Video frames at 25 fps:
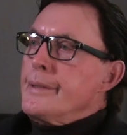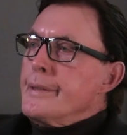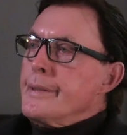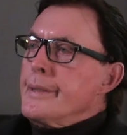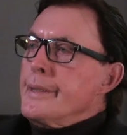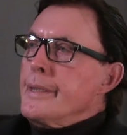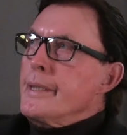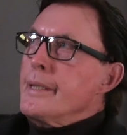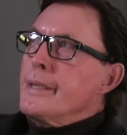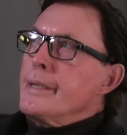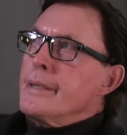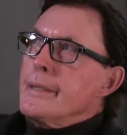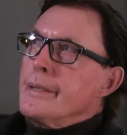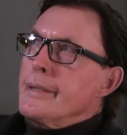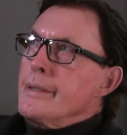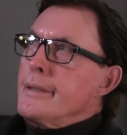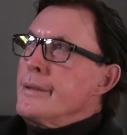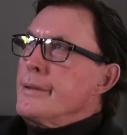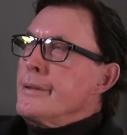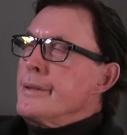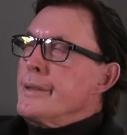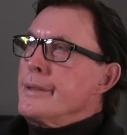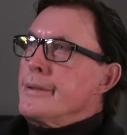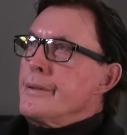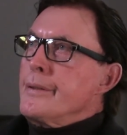Yeah,
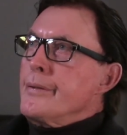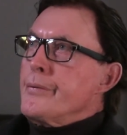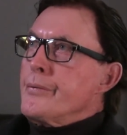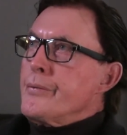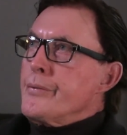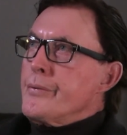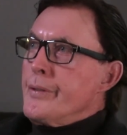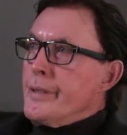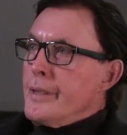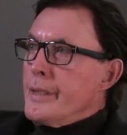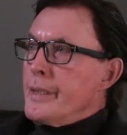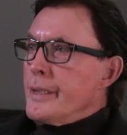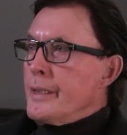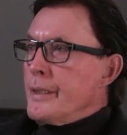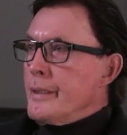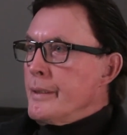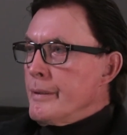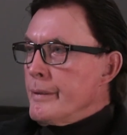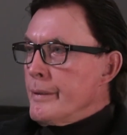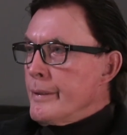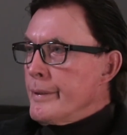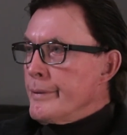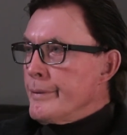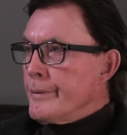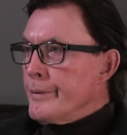here in this city,
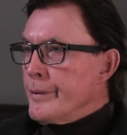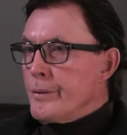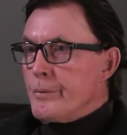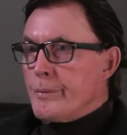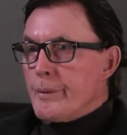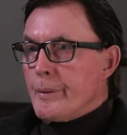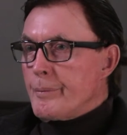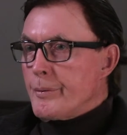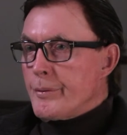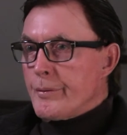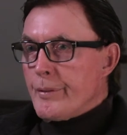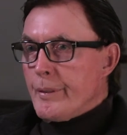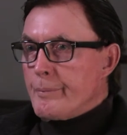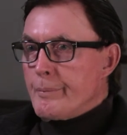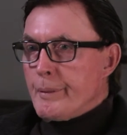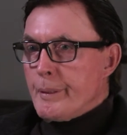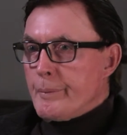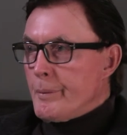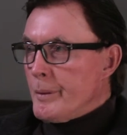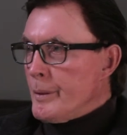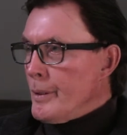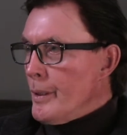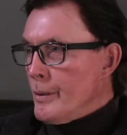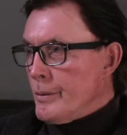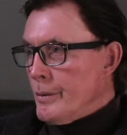and you represent
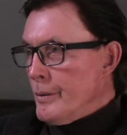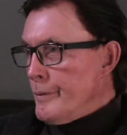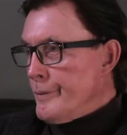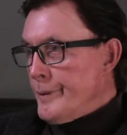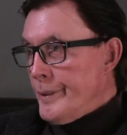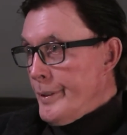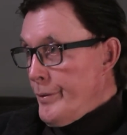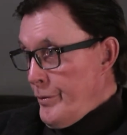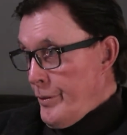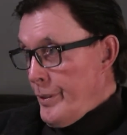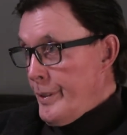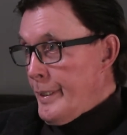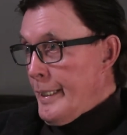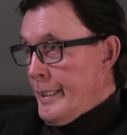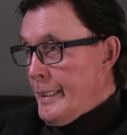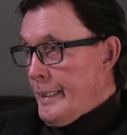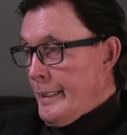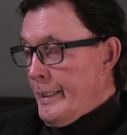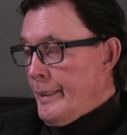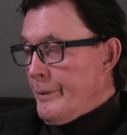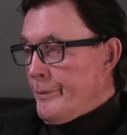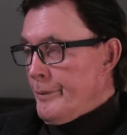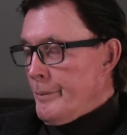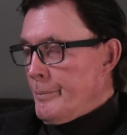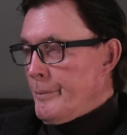people all over the state,
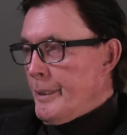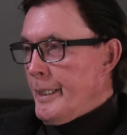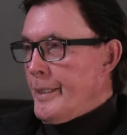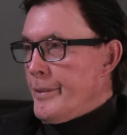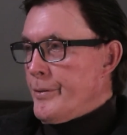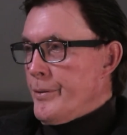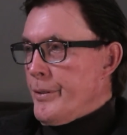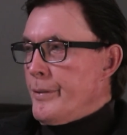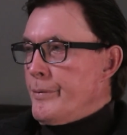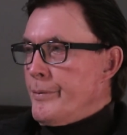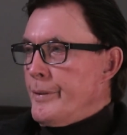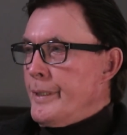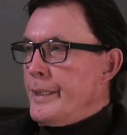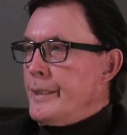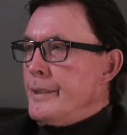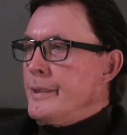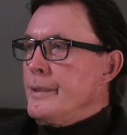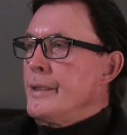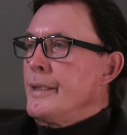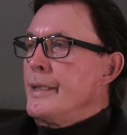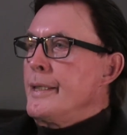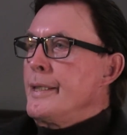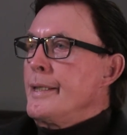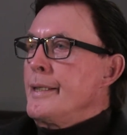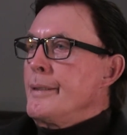I would imagine, right?
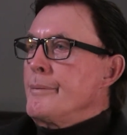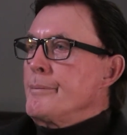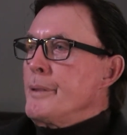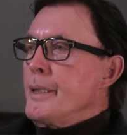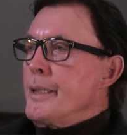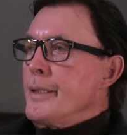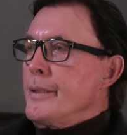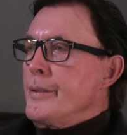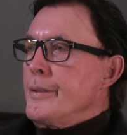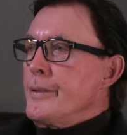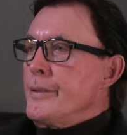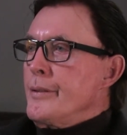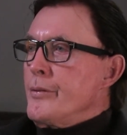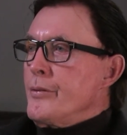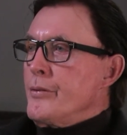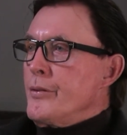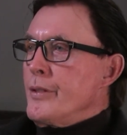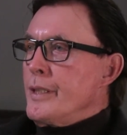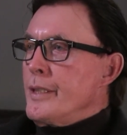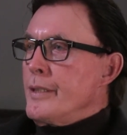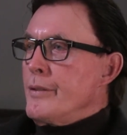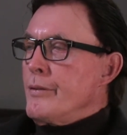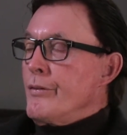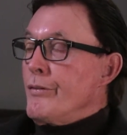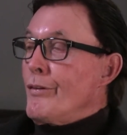But here in this
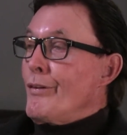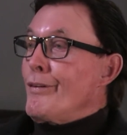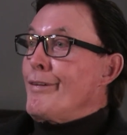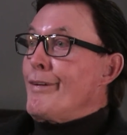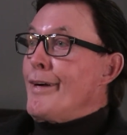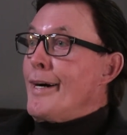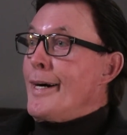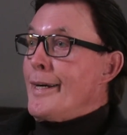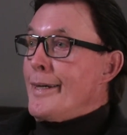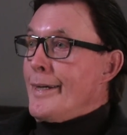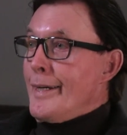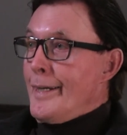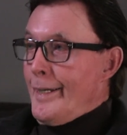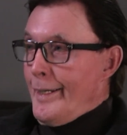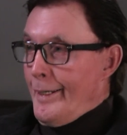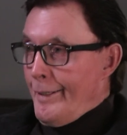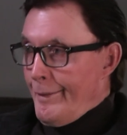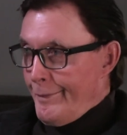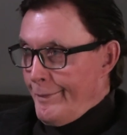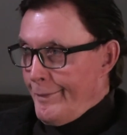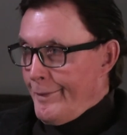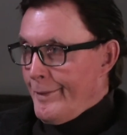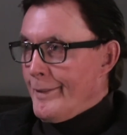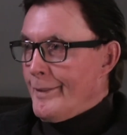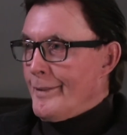city, there's a lot of
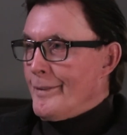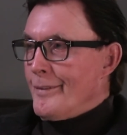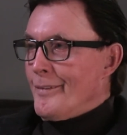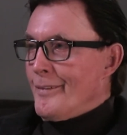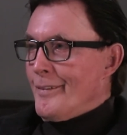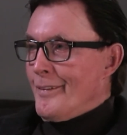accidents,